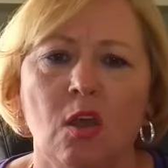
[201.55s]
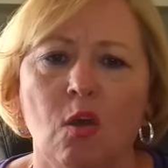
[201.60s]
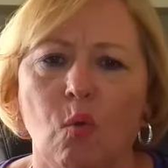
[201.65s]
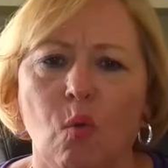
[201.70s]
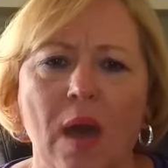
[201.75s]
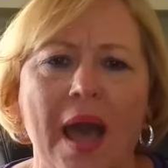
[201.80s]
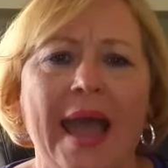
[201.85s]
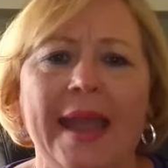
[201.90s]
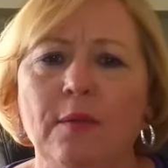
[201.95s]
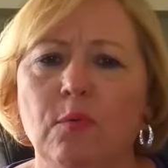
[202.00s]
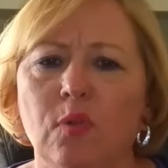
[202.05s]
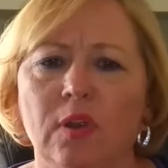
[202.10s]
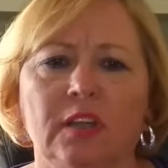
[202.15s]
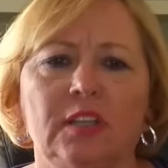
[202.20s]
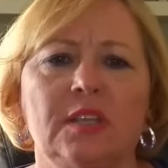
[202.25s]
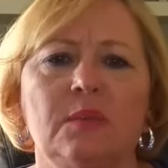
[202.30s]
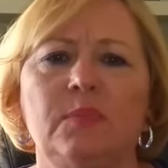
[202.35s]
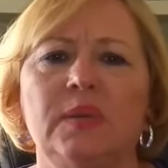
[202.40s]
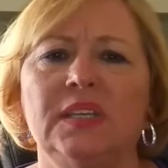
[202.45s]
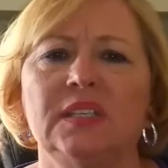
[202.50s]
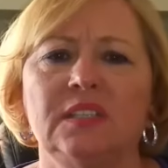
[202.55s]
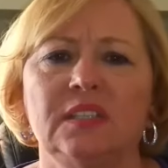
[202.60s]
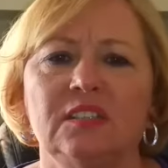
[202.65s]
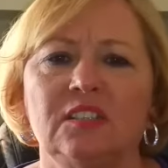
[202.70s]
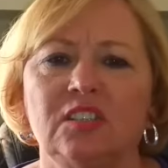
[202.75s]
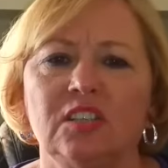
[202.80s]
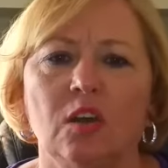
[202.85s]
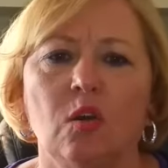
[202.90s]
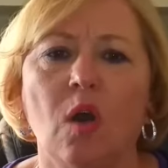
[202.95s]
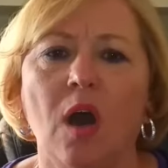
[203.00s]
Why work the
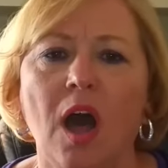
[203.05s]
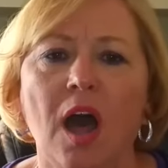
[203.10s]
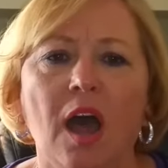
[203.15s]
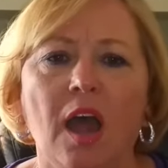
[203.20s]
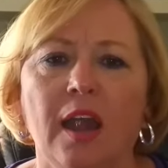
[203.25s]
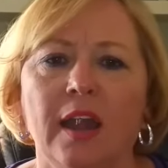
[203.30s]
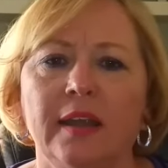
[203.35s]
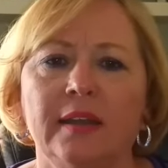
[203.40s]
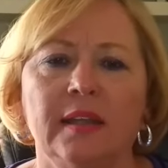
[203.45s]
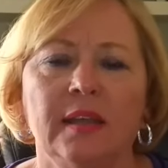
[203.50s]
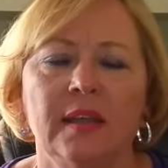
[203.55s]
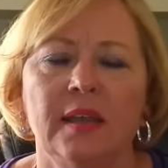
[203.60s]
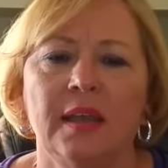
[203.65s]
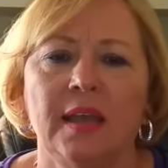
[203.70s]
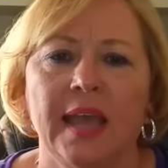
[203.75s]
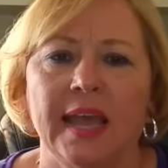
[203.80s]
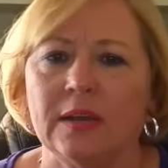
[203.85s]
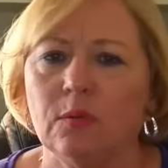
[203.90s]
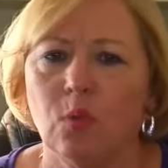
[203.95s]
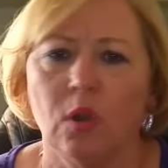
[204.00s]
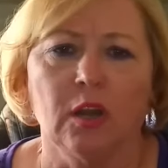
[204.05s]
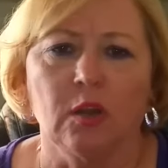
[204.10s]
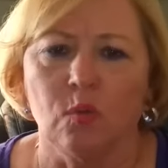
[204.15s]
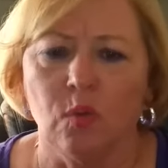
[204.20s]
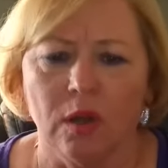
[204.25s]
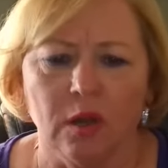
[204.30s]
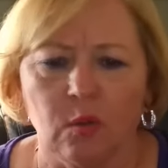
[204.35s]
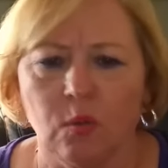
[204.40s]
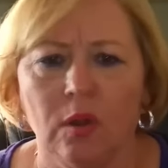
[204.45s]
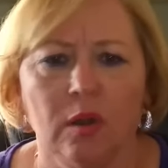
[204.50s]
business so hard and
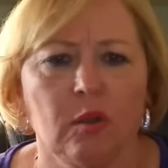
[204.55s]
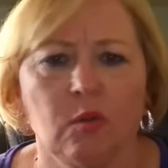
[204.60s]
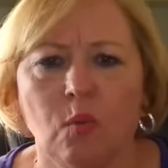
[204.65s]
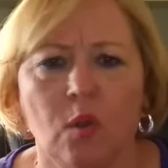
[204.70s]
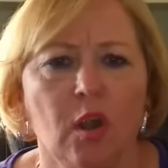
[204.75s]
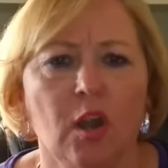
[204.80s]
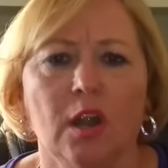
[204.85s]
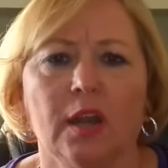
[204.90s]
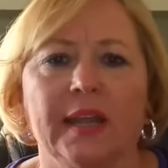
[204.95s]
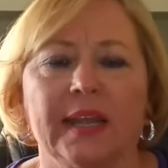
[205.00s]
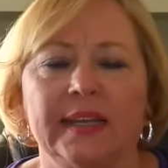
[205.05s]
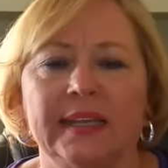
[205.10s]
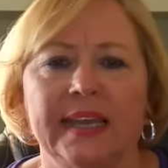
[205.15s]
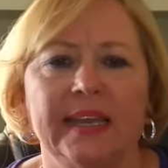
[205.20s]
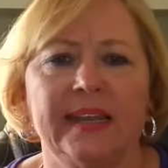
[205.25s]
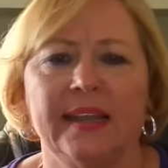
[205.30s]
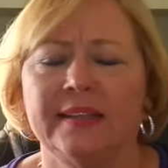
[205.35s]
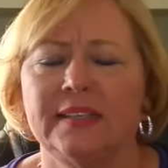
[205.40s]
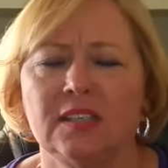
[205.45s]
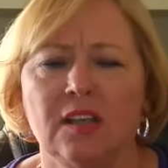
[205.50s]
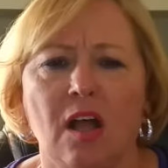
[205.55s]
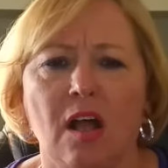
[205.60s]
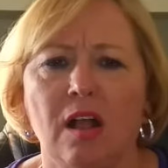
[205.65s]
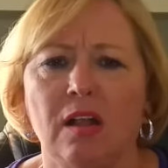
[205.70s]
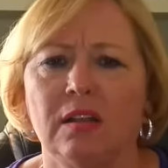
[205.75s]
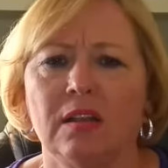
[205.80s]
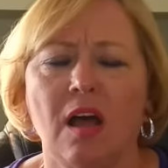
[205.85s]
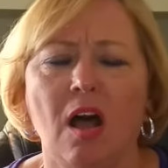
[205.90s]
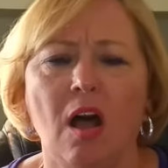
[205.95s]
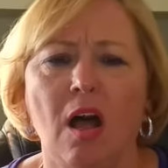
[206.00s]
work and get it's
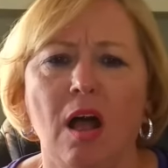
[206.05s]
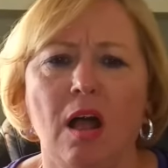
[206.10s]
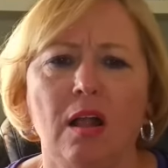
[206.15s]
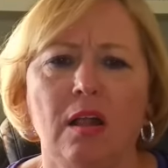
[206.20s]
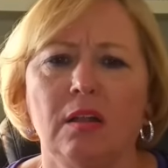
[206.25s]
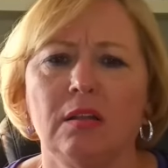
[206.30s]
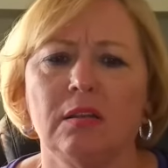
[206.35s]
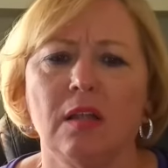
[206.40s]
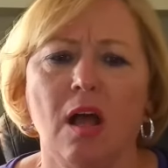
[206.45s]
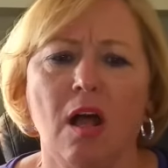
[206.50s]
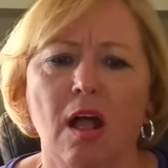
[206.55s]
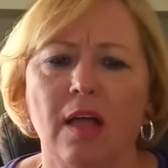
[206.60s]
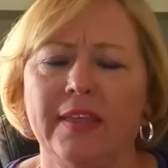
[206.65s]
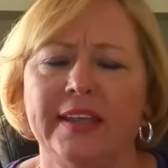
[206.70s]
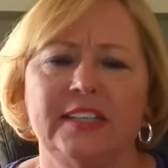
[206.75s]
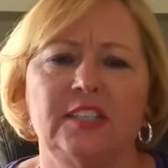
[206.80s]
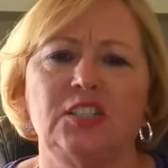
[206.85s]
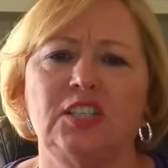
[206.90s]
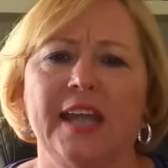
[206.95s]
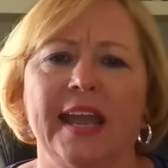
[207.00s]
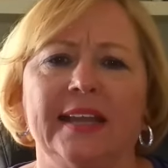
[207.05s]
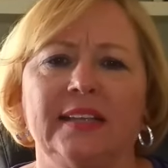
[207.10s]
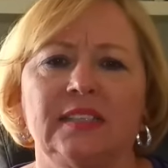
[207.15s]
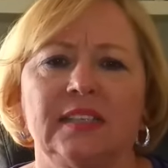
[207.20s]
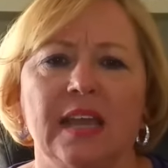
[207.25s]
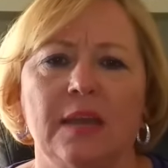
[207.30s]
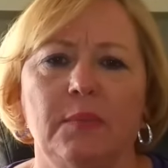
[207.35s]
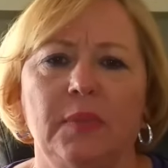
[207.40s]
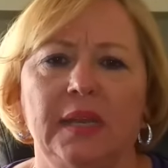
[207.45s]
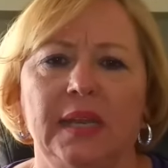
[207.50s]
all these checks
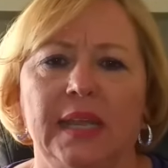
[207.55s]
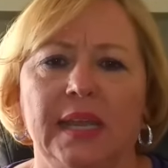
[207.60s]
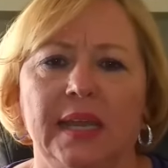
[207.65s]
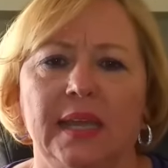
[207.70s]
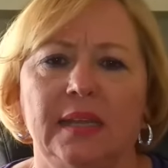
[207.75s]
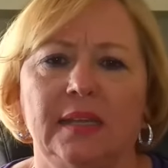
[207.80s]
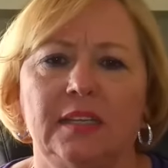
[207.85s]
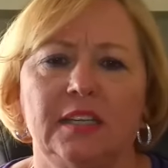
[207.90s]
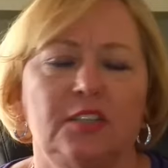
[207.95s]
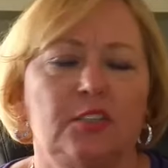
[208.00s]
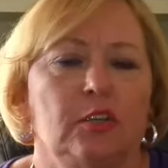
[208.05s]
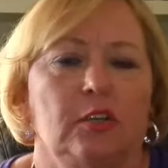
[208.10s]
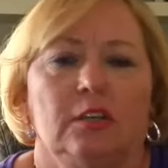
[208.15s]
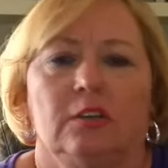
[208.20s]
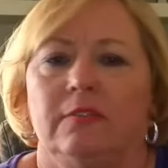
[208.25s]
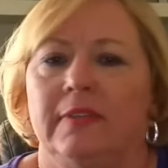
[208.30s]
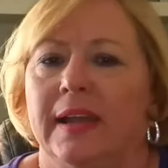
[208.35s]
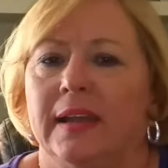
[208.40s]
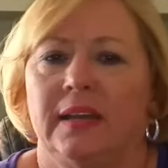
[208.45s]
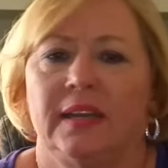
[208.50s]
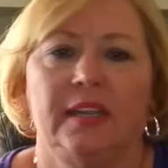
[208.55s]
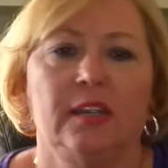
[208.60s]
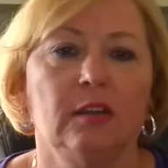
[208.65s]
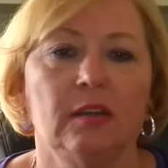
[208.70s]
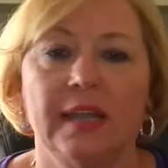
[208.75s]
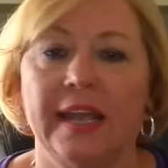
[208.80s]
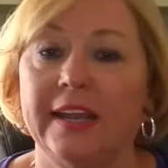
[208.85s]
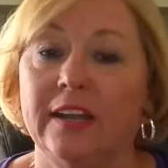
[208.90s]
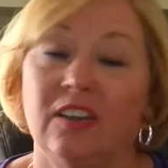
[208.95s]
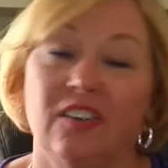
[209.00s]
coming in to turn around a year
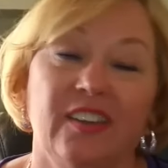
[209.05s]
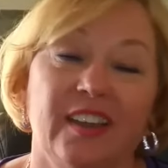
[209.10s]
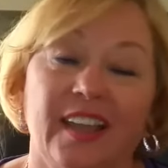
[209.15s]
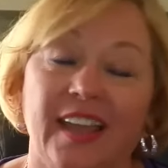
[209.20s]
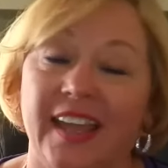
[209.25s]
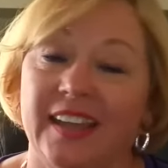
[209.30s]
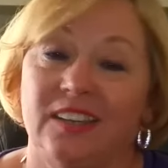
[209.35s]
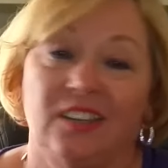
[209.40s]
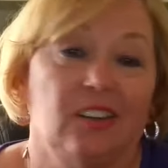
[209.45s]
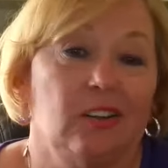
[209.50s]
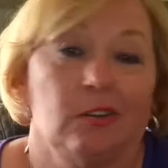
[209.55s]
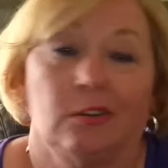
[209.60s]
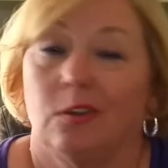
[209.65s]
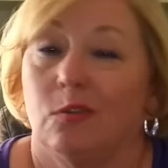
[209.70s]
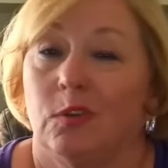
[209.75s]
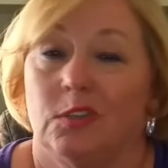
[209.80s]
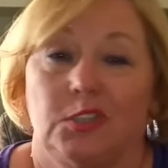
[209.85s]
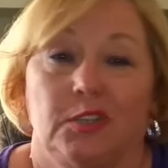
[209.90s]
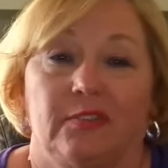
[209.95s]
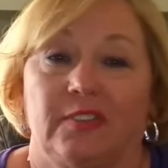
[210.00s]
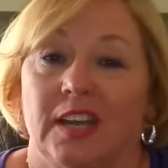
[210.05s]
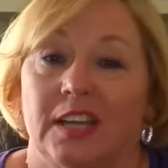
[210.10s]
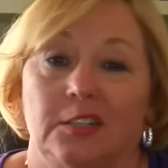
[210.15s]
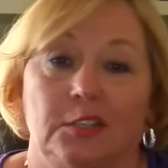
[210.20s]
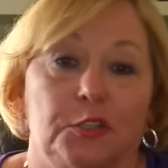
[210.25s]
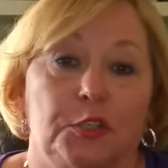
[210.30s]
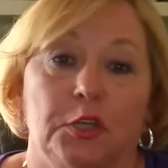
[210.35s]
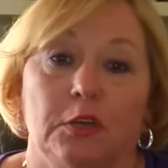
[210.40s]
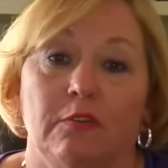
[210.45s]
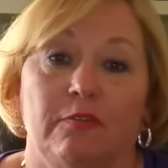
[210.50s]
later and you don't know what you've got
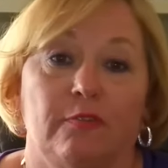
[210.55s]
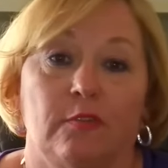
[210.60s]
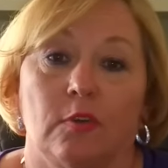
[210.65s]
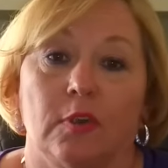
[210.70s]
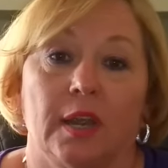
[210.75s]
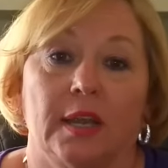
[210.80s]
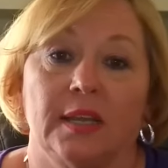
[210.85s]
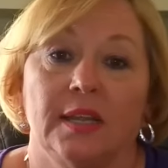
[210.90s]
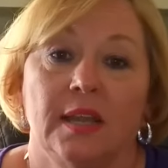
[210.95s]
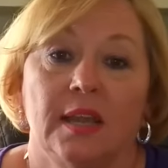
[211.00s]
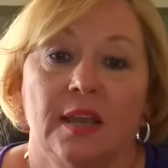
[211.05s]
to show for it?